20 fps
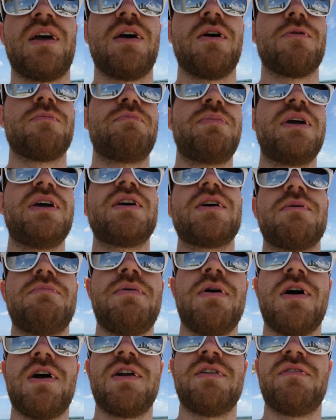or being a
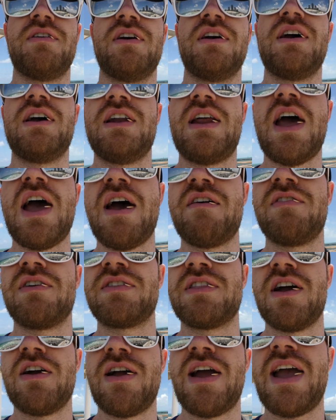part of it and
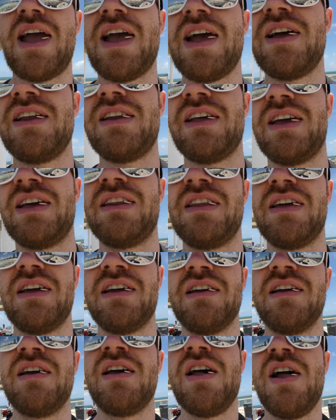having their hand in
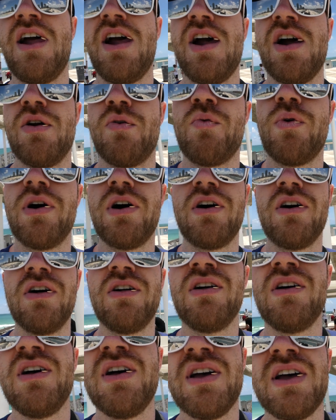it,
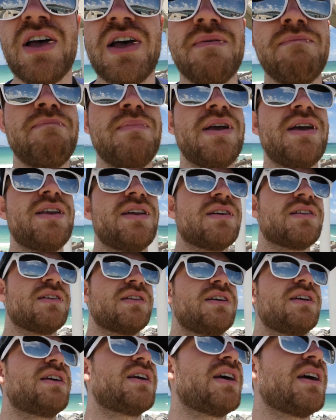will
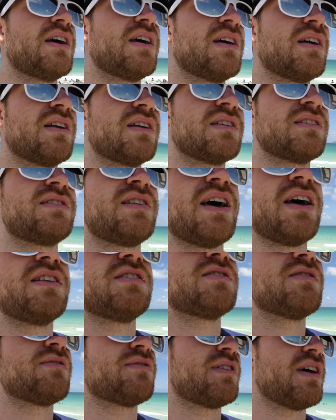immediately get
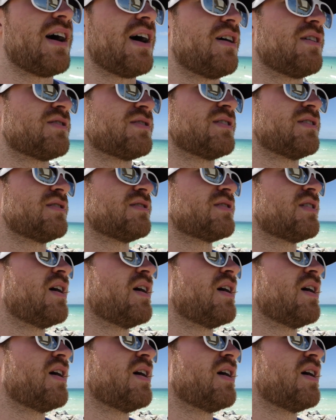tens of thousands,